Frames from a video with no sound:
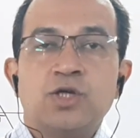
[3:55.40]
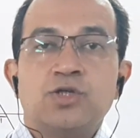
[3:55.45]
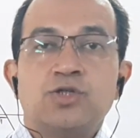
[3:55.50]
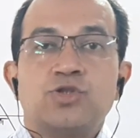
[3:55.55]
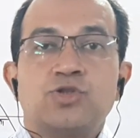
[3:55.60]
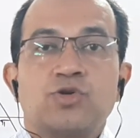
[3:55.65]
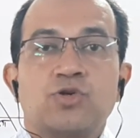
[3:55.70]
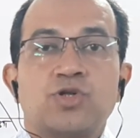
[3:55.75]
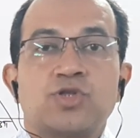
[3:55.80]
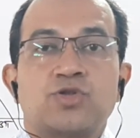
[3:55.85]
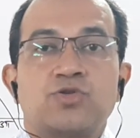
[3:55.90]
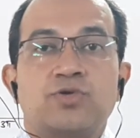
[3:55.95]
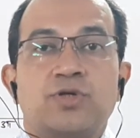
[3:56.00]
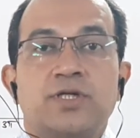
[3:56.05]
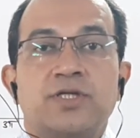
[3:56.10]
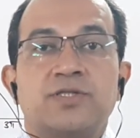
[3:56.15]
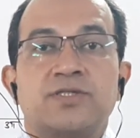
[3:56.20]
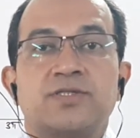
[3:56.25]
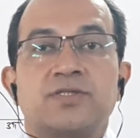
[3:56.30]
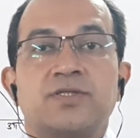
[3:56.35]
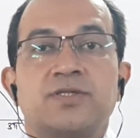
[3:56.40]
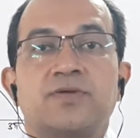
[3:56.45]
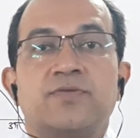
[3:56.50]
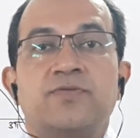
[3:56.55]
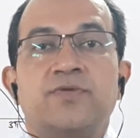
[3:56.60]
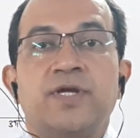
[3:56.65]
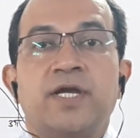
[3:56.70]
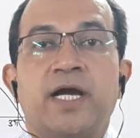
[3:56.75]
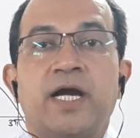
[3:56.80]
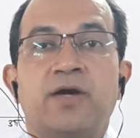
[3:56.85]
So, students,
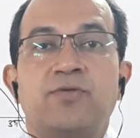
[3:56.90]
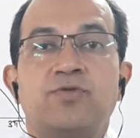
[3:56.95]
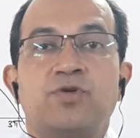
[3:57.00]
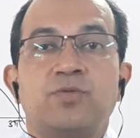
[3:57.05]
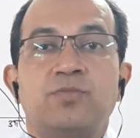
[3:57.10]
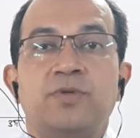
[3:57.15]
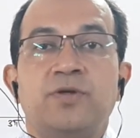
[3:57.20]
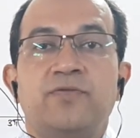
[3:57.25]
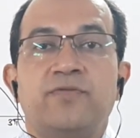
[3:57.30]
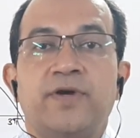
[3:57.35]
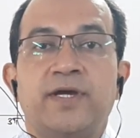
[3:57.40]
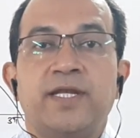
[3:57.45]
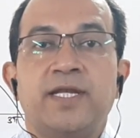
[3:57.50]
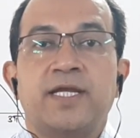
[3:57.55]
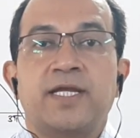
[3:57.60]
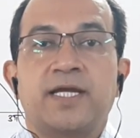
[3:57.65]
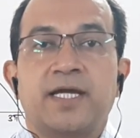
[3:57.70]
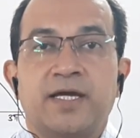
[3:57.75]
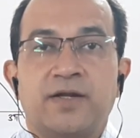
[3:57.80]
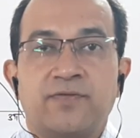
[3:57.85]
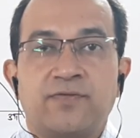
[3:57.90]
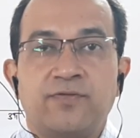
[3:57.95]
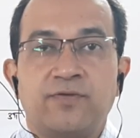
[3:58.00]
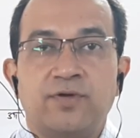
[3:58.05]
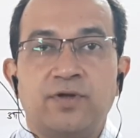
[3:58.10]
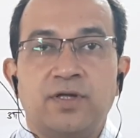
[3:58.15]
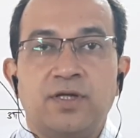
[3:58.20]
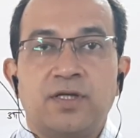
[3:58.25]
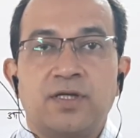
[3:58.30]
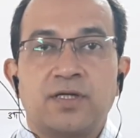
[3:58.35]
we have to be very
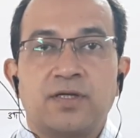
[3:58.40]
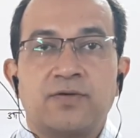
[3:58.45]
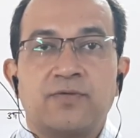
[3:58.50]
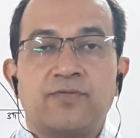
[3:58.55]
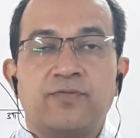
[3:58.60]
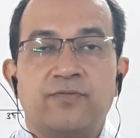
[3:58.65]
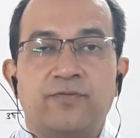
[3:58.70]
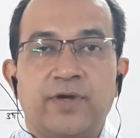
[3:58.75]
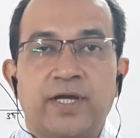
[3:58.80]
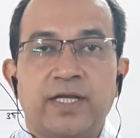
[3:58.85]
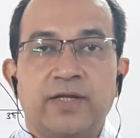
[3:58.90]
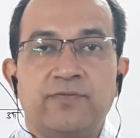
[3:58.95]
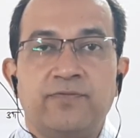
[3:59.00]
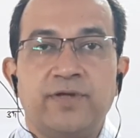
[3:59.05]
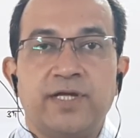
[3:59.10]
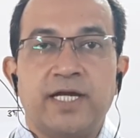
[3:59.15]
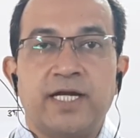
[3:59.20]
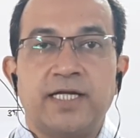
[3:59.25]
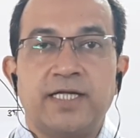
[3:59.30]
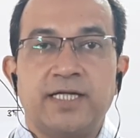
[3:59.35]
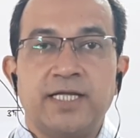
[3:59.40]
careful when we are